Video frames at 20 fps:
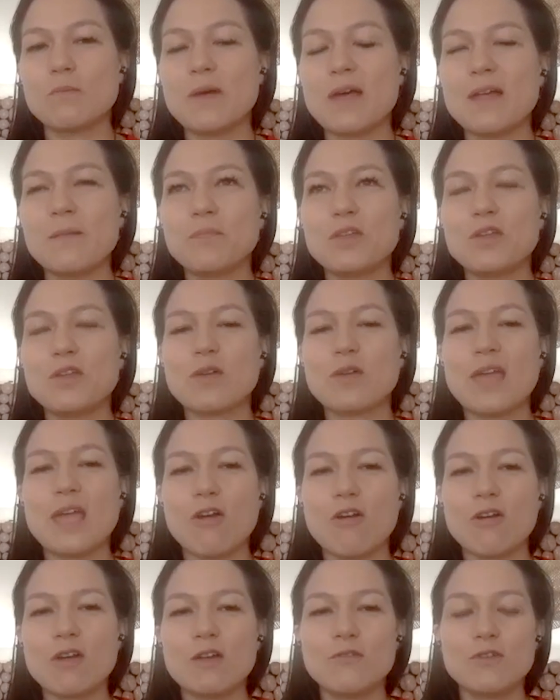But, you know,
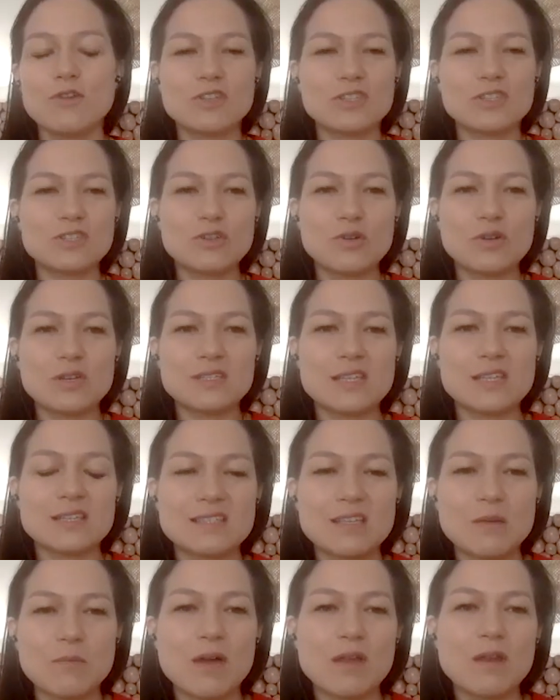Carrie, if you just notice that
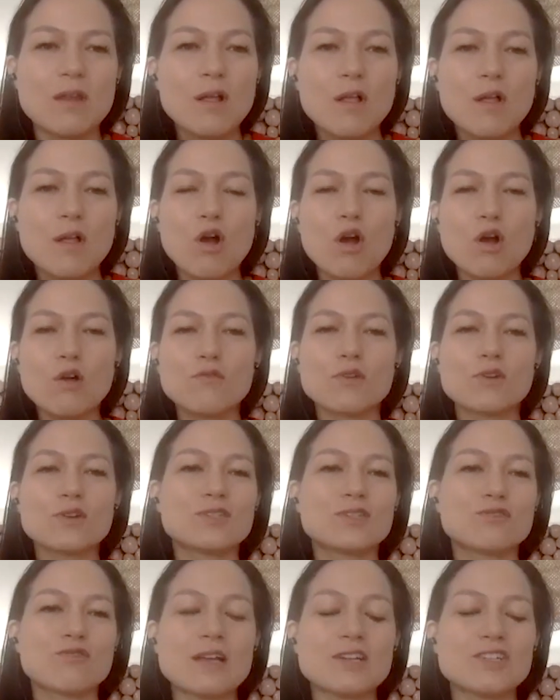someone over a
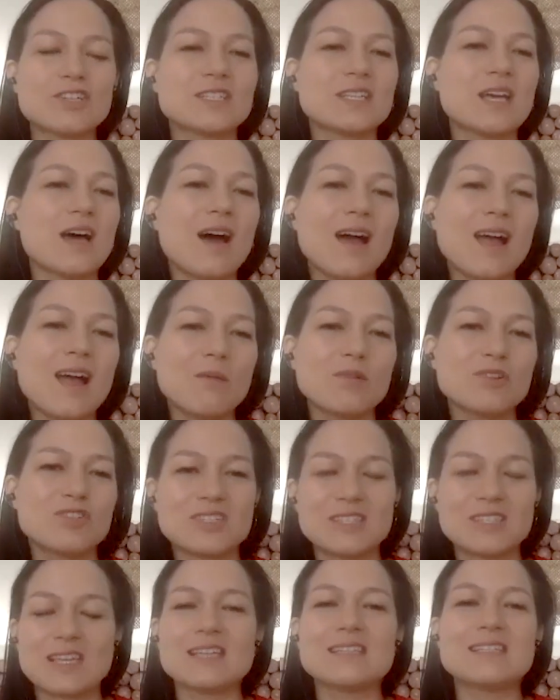stretch of time was
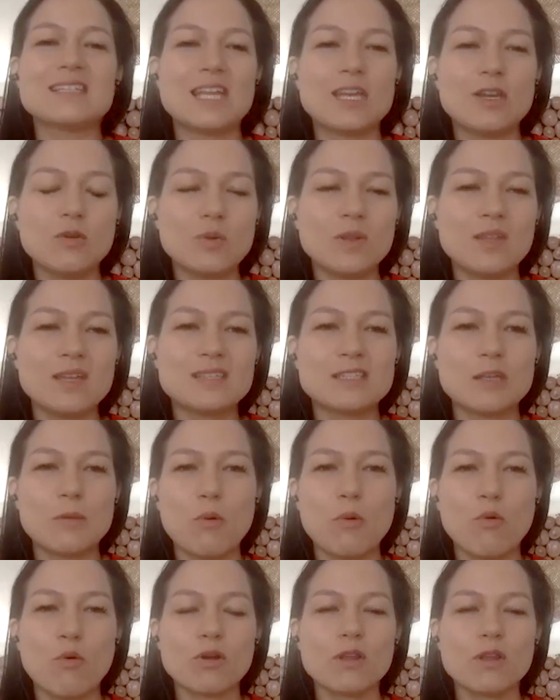just continually
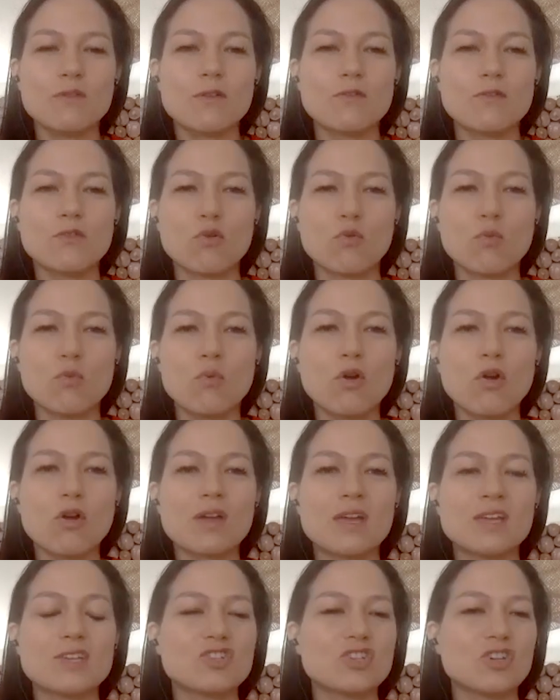supportive of your
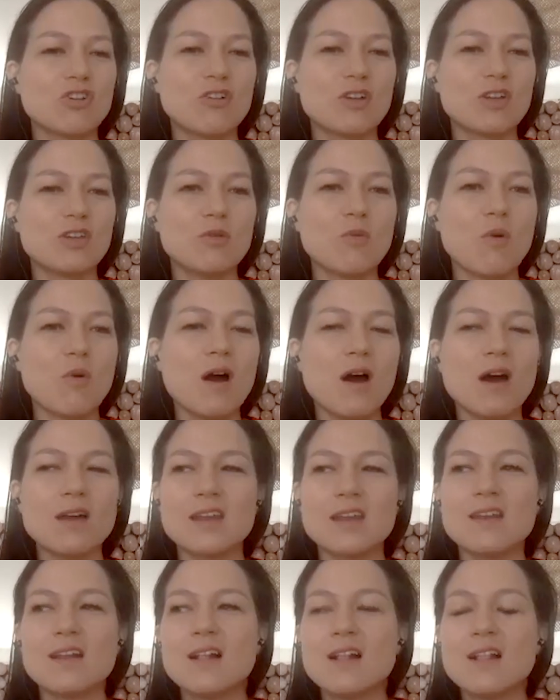work and cheering you on,
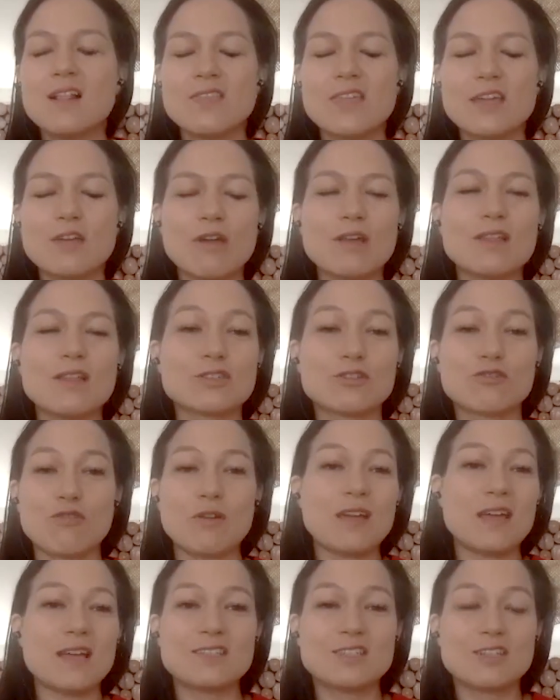and they create this
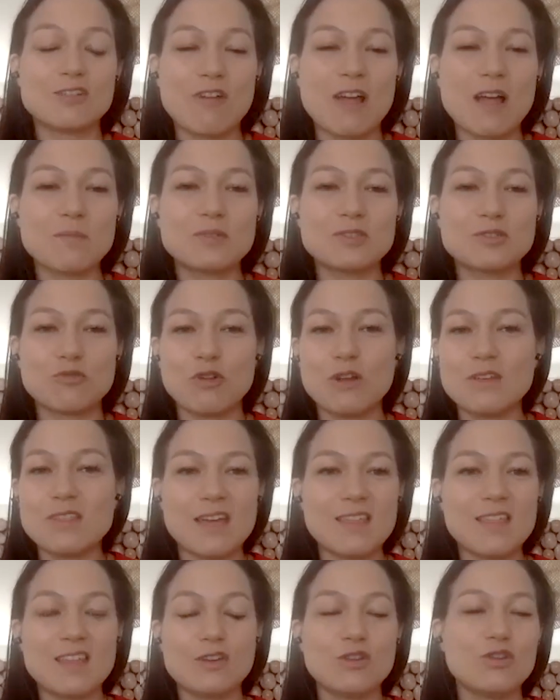great Instagram story
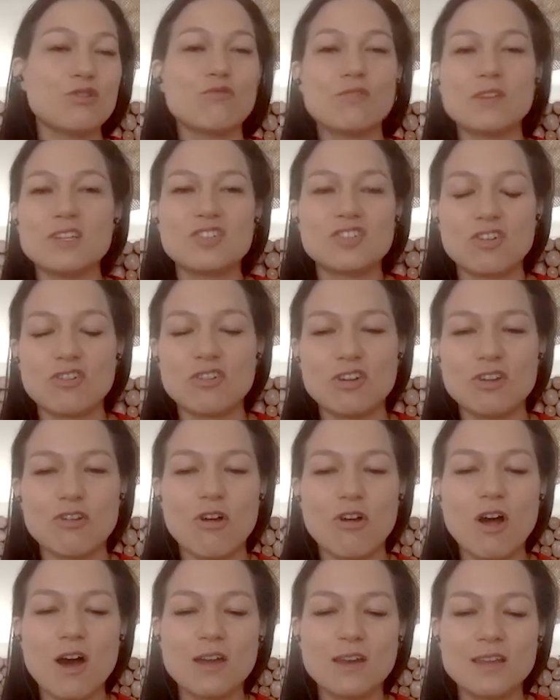that then you reshare to
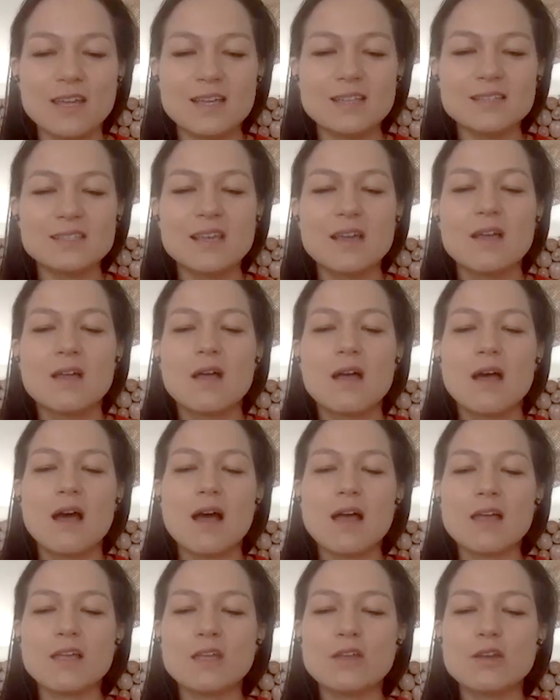your audience,
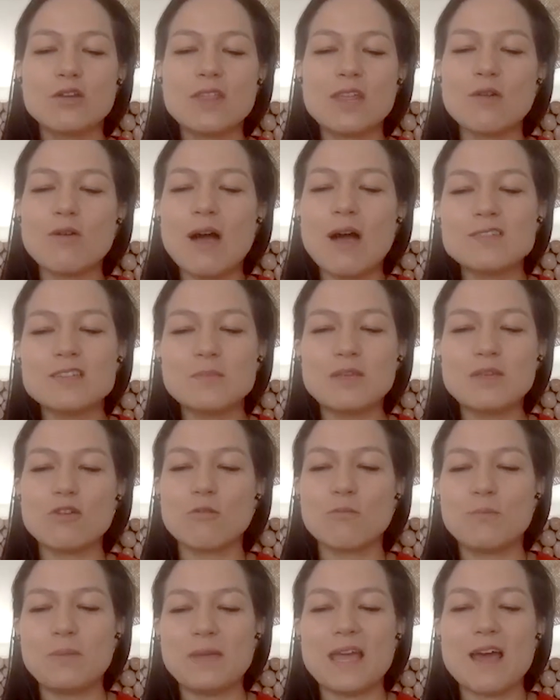you know, they don't have to be
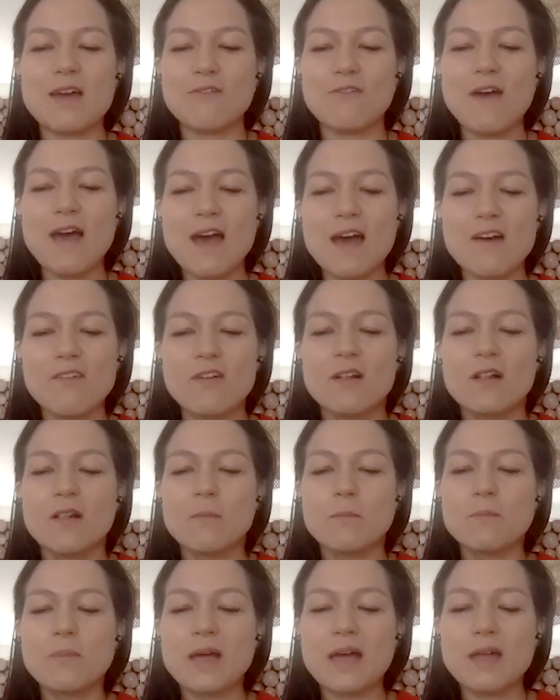your B F F,
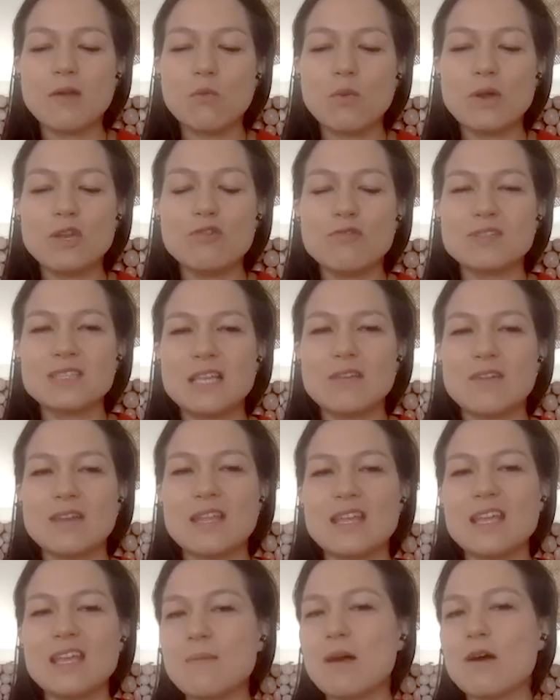but when you receive an
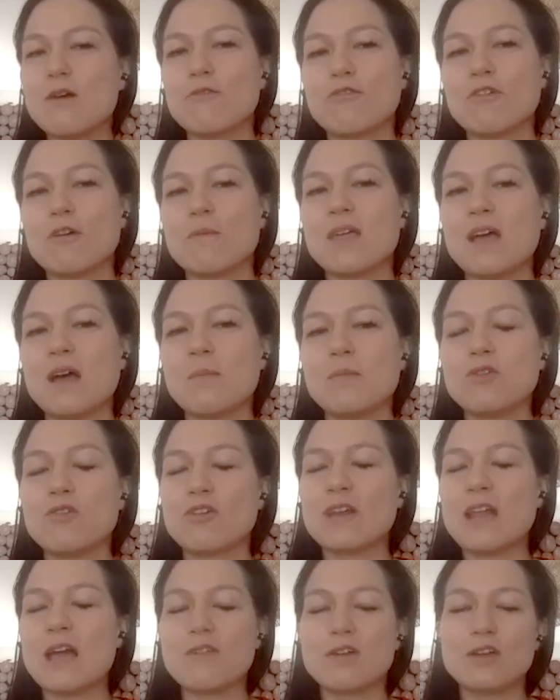email from them, you're
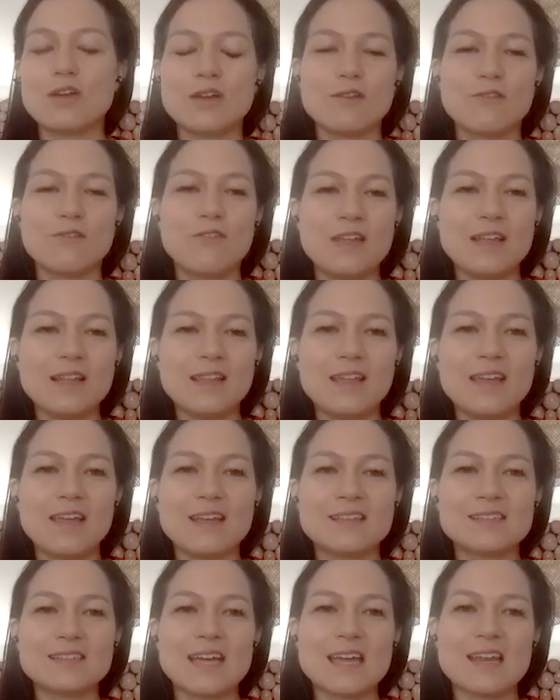going to have a good feeling
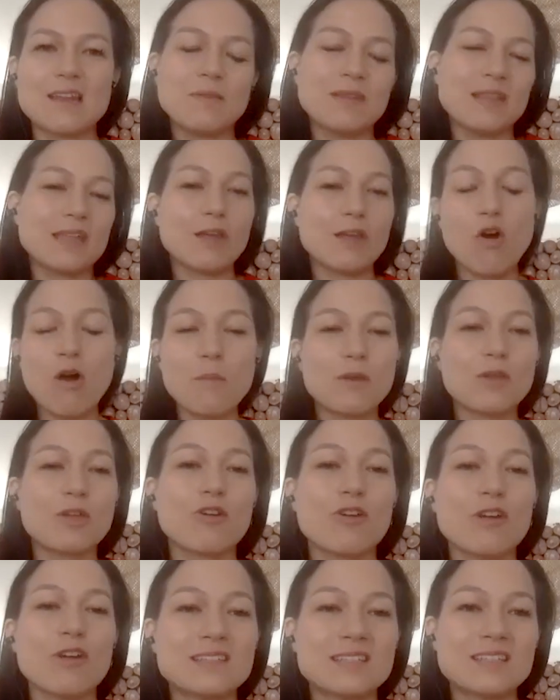inside and be like, oh, I'm
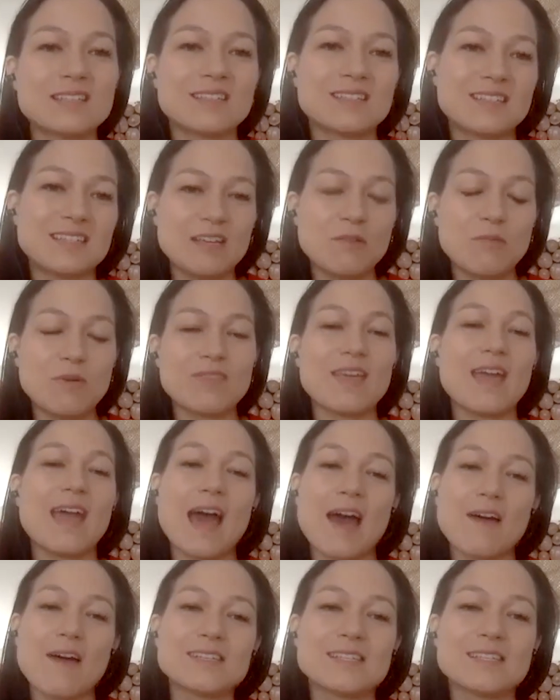curious to see what they
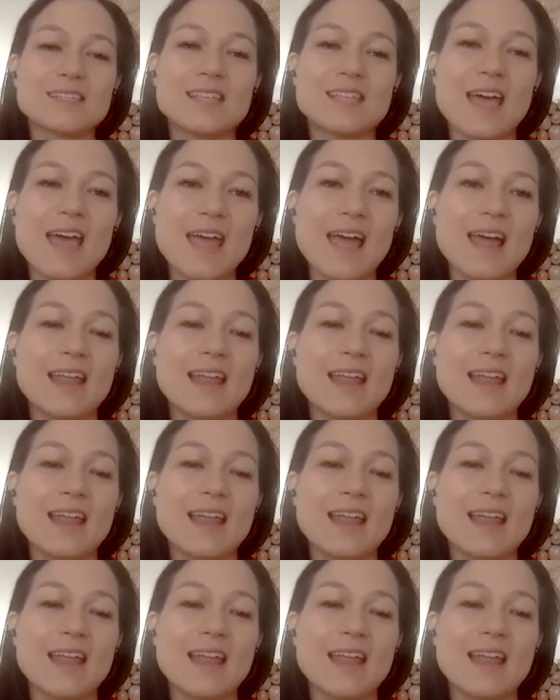have to say.